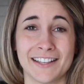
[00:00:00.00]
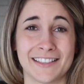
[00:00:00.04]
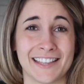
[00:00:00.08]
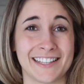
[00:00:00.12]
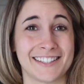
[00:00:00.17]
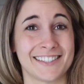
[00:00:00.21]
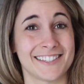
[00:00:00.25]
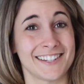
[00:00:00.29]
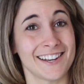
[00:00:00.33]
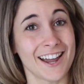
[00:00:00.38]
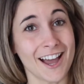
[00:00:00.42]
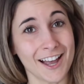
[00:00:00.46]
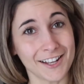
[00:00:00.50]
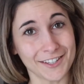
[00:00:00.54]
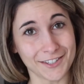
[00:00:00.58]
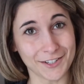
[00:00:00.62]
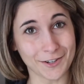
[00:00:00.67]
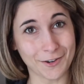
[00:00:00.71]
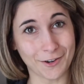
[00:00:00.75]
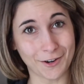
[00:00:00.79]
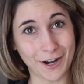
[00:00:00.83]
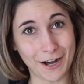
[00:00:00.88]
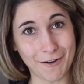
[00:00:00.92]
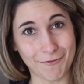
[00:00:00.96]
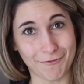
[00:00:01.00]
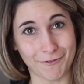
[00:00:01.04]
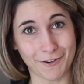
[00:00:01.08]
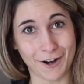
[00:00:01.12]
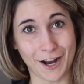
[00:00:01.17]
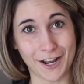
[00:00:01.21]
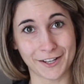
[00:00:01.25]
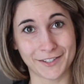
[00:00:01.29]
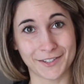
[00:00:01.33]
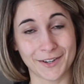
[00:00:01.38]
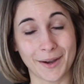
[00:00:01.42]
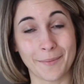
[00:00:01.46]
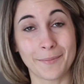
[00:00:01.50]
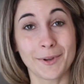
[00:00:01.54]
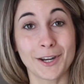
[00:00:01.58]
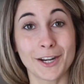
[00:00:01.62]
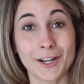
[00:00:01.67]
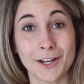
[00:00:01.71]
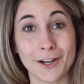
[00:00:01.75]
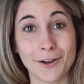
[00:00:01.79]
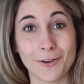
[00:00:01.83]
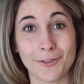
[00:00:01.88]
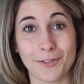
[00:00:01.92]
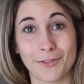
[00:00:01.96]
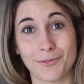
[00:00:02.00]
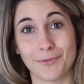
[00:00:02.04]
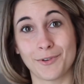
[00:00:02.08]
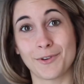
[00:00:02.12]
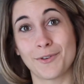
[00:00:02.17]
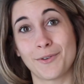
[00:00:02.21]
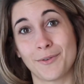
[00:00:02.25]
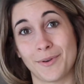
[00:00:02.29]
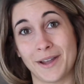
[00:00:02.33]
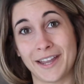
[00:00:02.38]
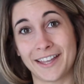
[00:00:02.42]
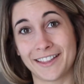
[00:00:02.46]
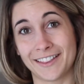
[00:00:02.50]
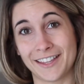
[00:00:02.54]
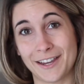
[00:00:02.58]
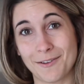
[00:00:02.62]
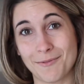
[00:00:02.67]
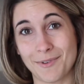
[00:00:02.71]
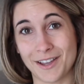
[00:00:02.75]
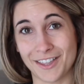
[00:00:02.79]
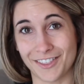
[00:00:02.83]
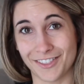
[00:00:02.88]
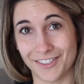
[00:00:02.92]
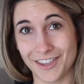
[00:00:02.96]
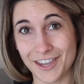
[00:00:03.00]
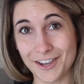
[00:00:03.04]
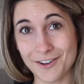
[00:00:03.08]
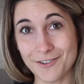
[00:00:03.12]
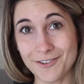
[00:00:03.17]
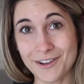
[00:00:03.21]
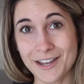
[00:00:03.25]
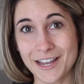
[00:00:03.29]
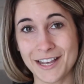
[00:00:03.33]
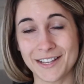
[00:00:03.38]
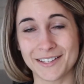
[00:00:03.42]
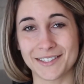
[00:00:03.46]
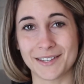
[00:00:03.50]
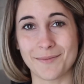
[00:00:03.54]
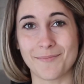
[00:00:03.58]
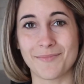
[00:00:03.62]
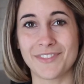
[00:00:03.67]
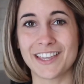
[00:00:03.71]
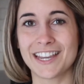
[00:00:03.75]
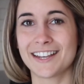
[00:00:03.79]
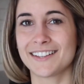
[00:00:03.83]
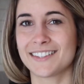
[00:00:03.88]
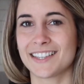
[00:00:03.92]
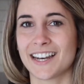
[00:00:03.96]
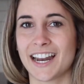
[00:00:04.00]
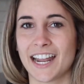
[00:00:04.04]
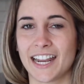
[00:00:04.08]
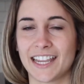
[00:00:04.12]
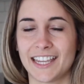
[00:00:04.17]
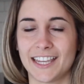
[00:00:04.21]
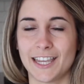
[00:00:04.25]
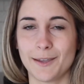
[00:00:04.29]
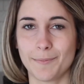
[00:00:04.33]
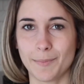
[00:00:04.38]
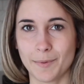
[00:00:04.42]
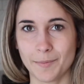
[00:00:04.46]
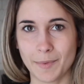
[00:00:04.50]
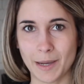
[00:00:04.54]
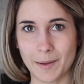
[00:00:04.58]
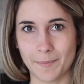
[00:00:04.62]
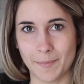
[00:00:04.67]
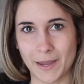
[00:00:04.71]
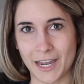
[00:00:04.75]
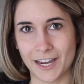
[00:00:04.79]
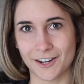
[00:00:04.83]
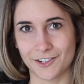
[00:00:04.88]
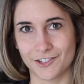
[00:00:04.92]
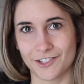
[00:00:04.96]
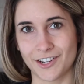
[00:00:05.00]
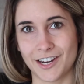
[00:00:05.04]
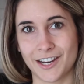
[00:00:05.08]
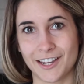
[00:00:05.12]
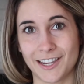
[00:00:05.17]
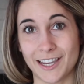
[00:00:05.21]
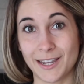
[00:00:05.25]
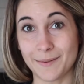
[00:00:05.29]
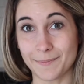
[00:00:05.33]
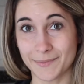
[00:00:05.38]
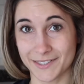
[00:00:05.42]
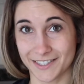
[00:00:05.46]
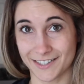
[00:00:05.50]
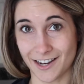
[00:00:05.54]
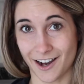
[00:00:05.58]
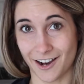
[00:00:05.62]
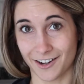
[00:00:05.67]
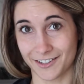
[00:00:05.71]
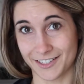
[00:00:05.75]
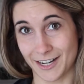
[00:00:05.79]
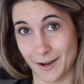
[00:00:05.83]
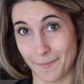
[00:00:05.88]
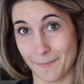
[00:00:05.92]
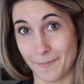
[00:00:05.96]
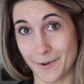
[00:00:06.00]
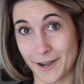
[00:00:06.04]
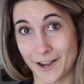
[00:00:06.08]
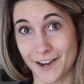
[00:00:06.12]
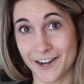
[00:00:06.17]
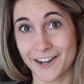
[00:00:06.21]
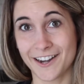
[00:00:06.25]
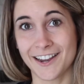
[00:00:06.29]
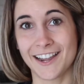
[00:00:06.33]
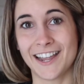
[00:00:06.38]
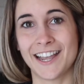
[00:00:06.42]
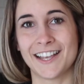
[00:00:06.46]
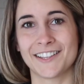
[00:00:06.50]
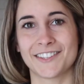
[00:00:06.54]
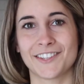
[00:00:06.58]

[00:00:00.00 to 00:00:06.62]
that's not so great for us. So I'm gonna go through quickly with you some things that I keep in my pantry, keep stocked up on,